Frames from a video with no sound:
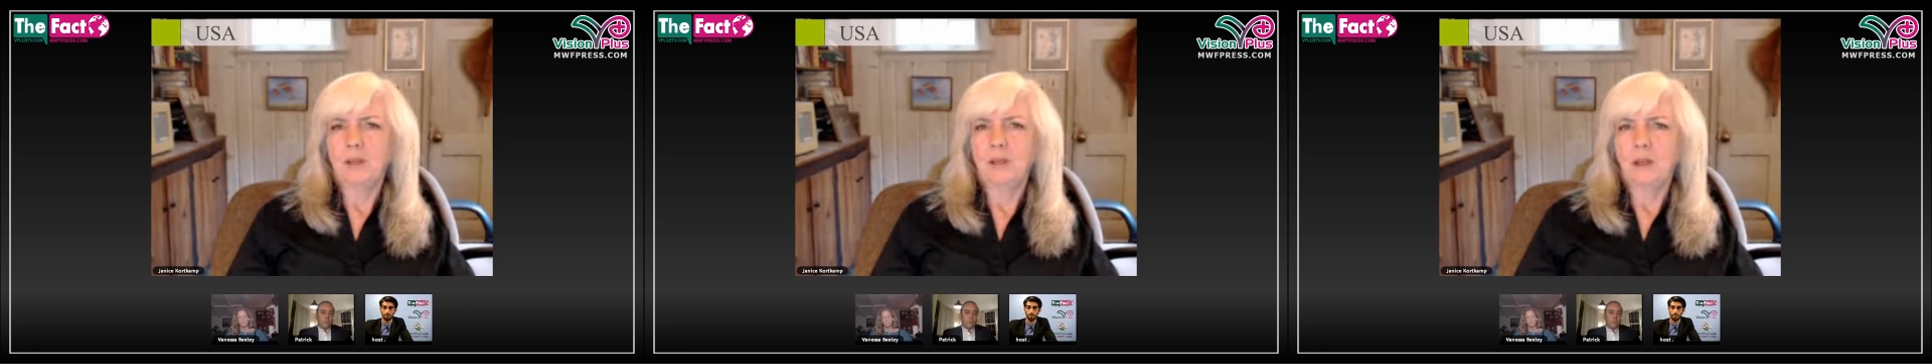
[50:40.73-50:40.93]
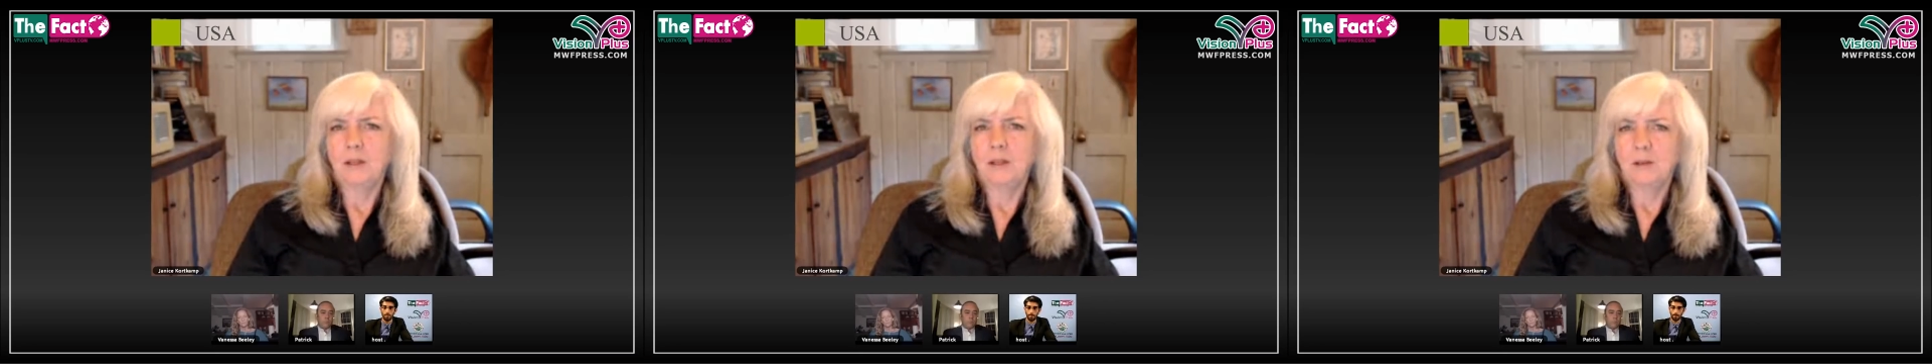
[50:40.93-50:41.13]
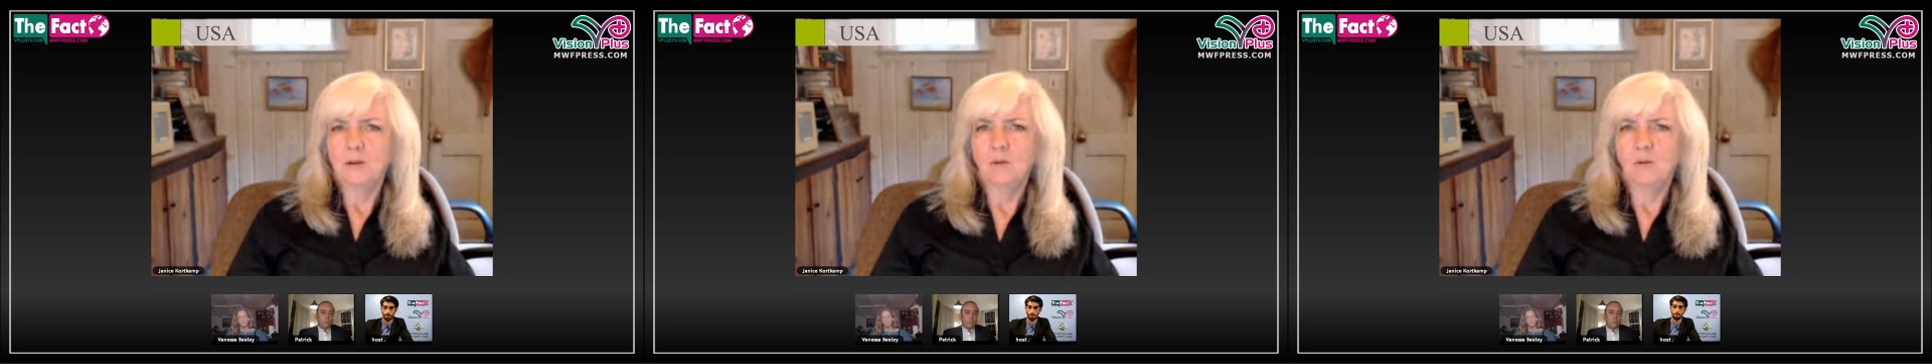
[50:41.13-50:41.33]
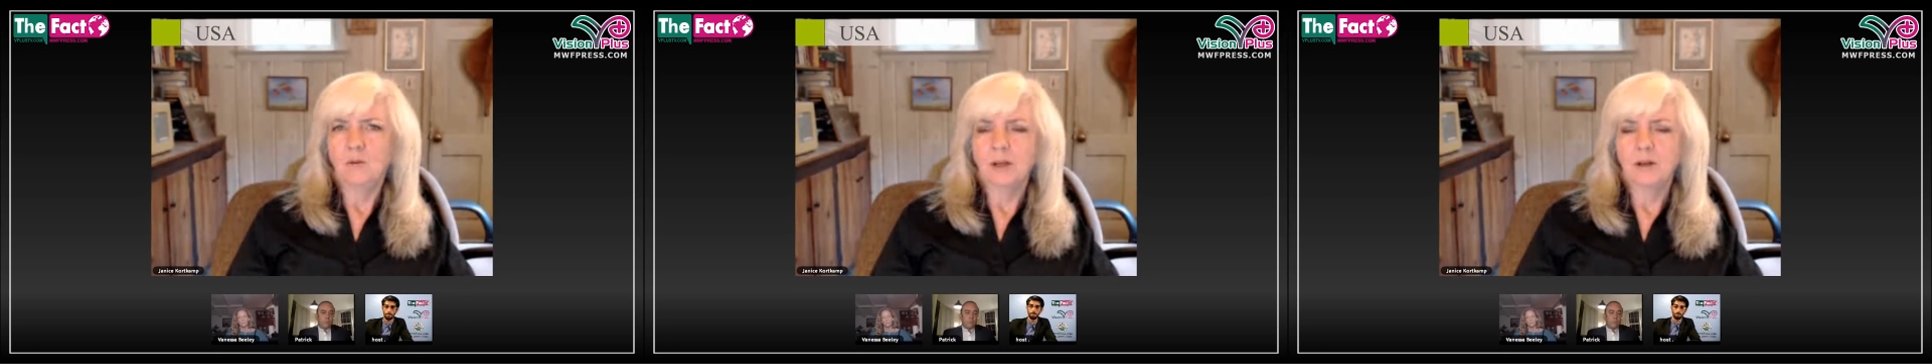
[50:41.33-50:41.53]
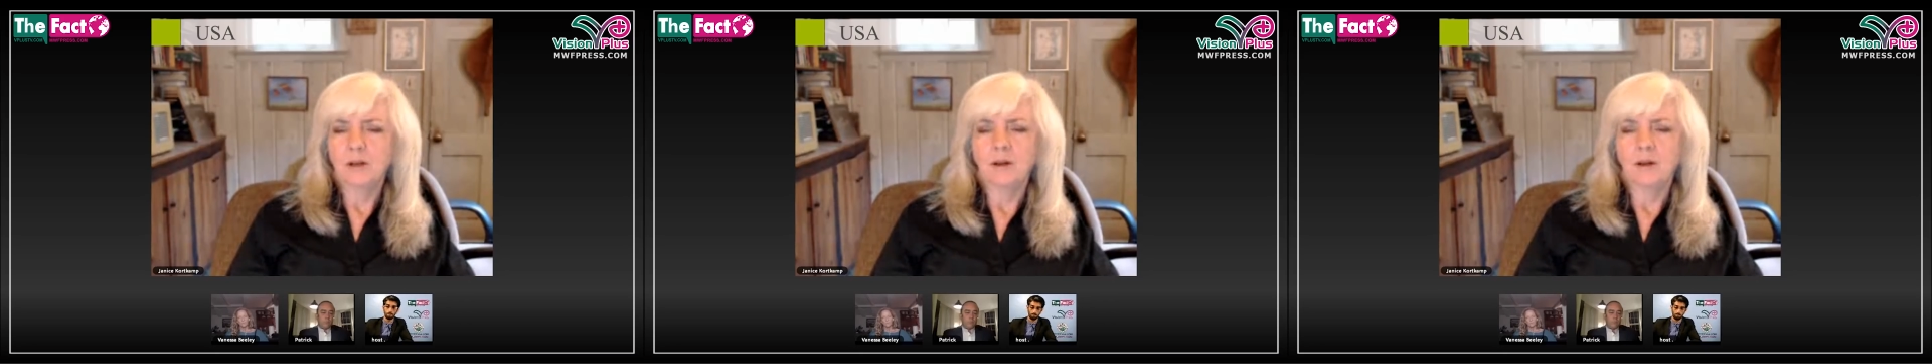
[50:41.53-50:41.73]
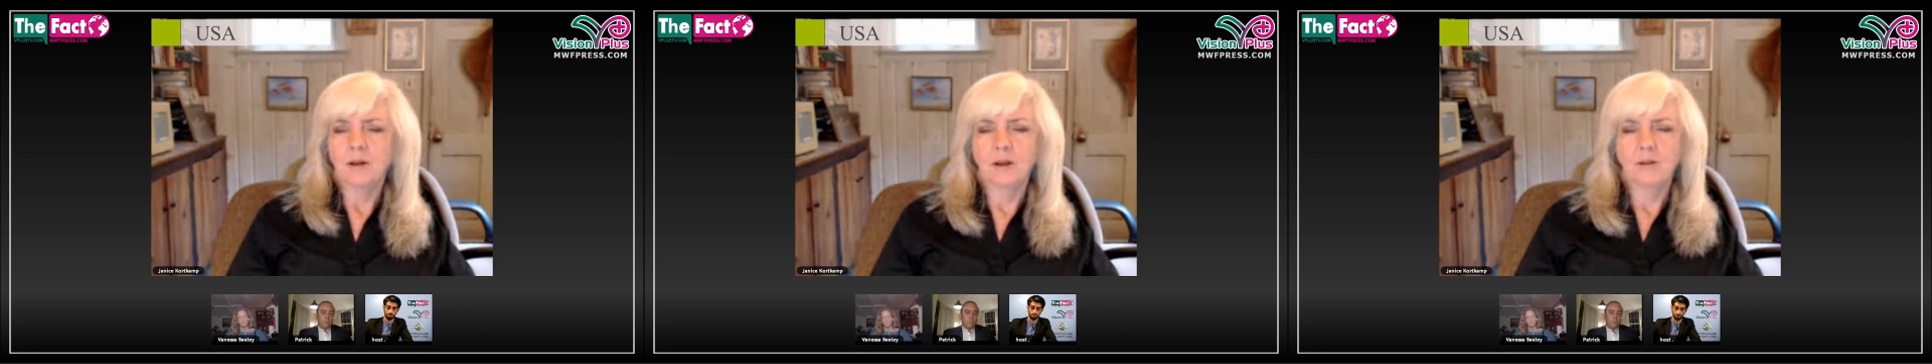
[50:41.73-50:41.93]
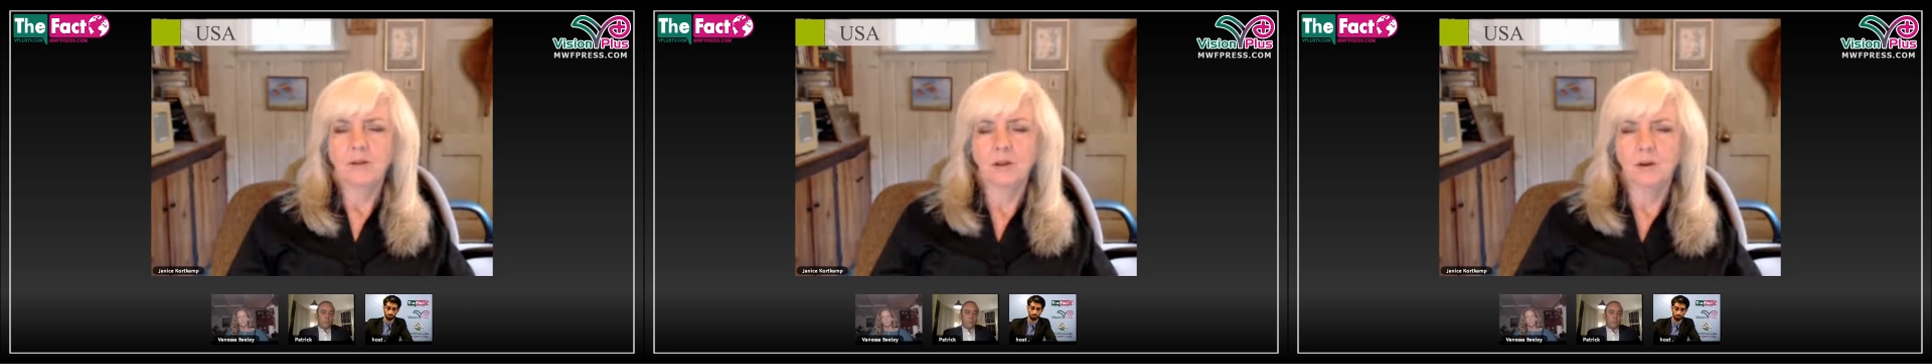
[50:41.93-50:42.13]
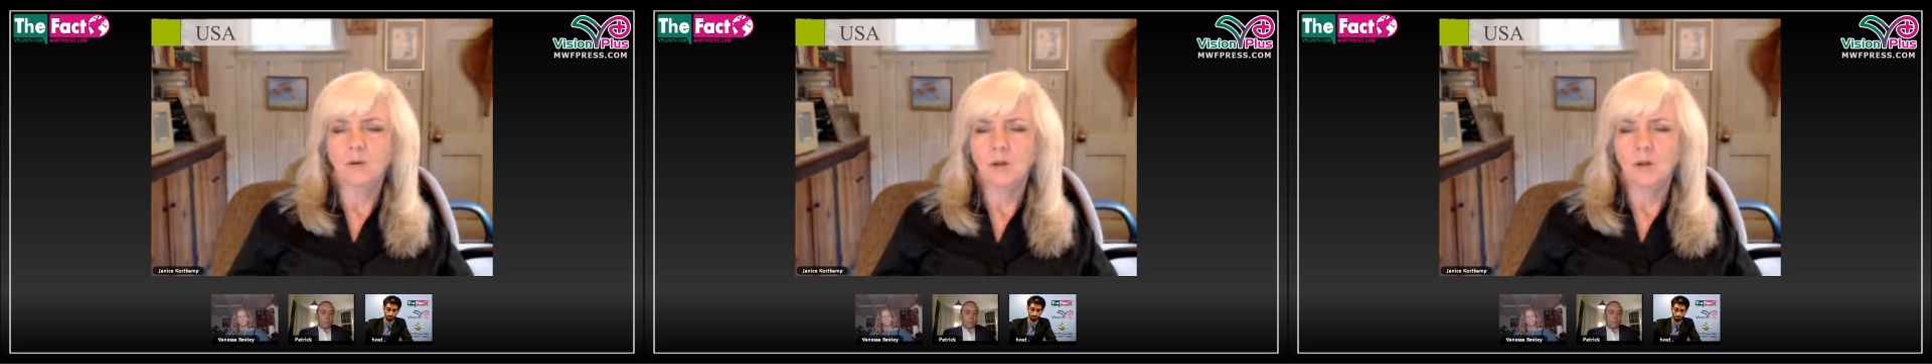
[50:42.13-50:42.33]

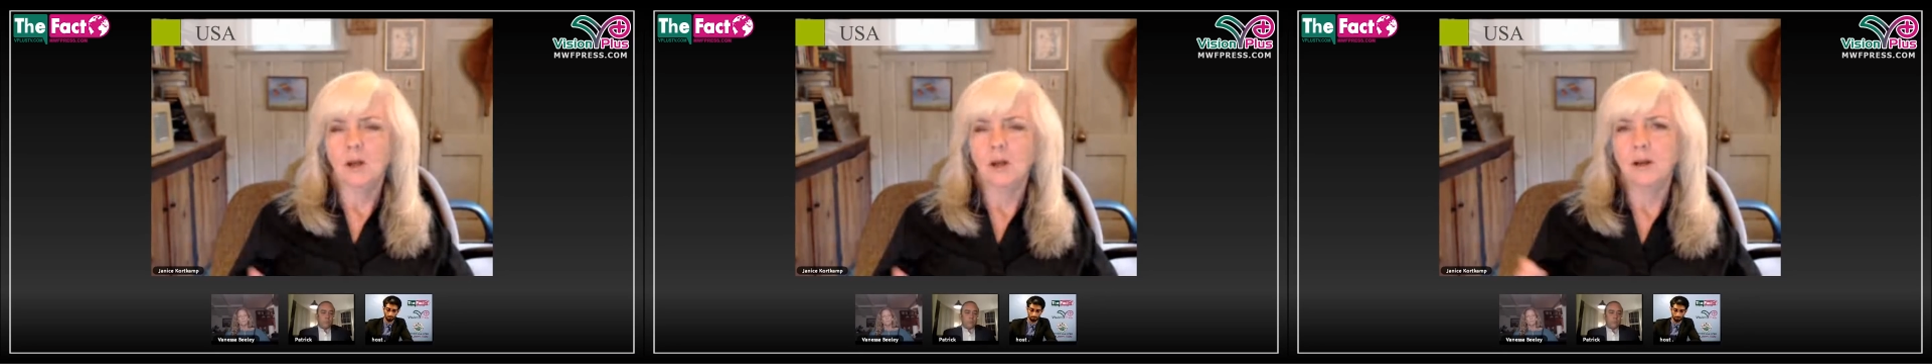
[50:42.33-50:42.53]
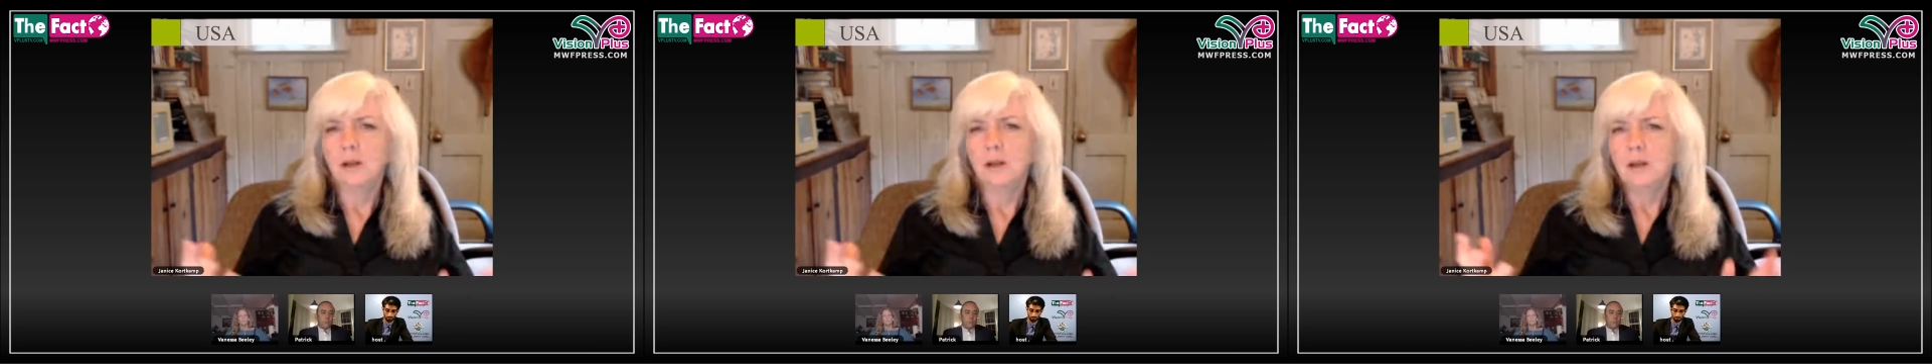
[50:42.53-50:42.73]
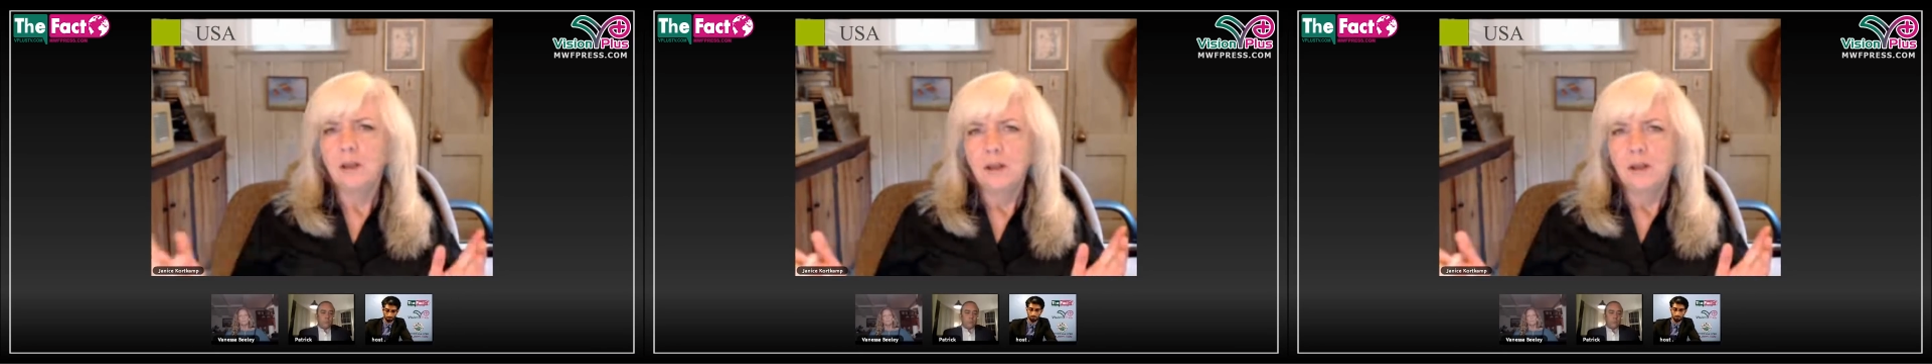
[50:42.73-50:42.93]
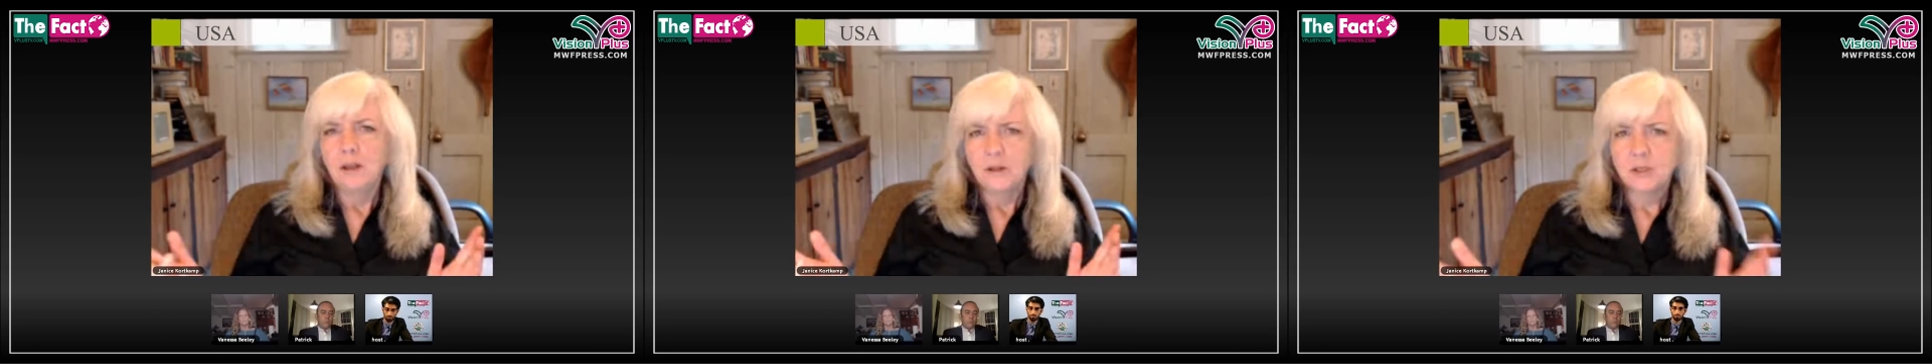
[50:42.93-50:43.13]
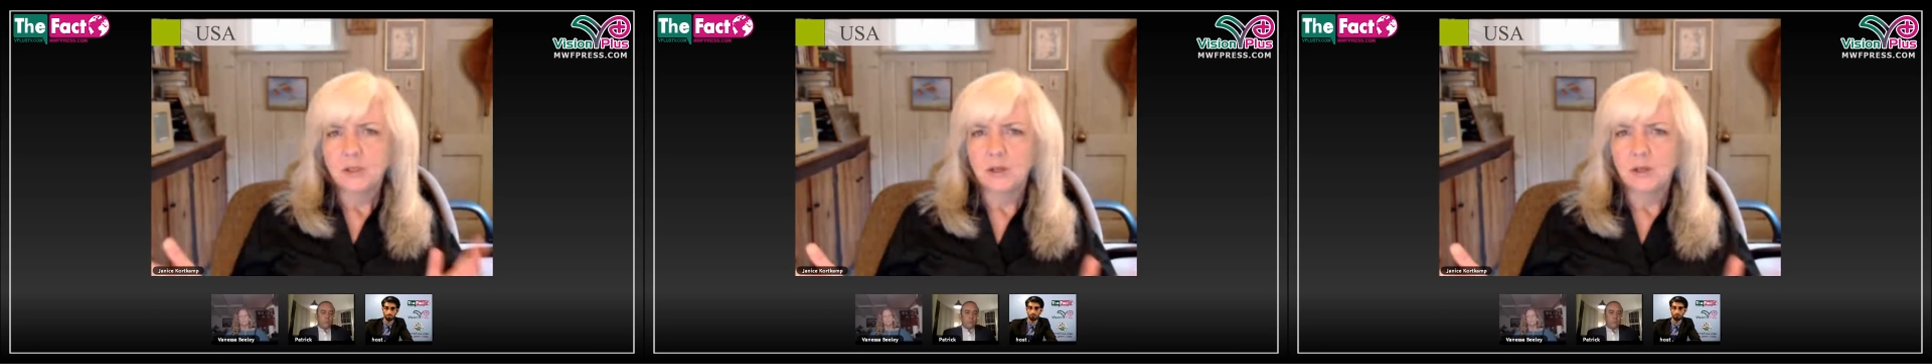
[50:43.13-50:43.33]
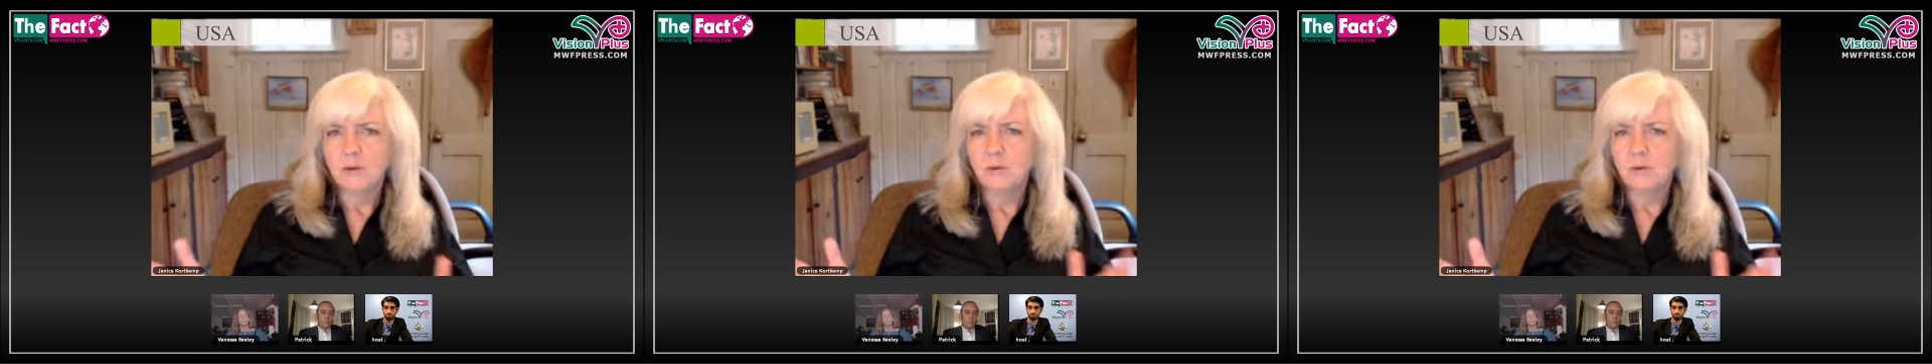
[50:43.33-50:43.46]
Golan. So,